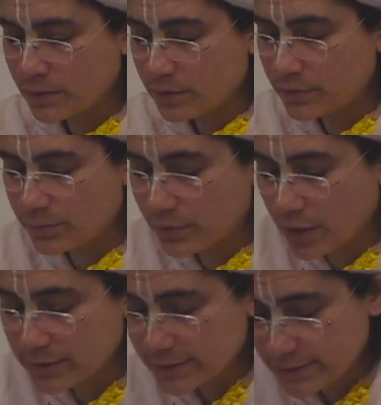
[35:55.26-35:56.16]
The
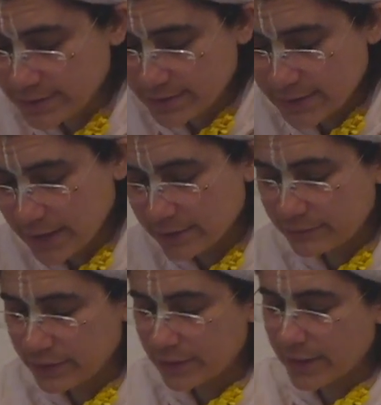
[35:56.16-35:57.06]
process is that
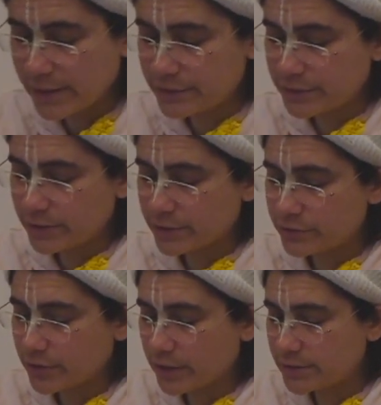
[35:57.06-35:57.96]
of engaging the
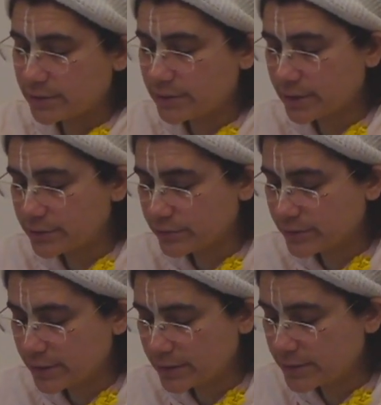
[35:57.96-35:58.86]
transcendental
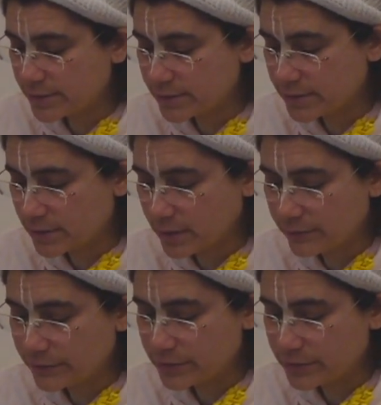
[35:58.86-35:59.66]
senses in loving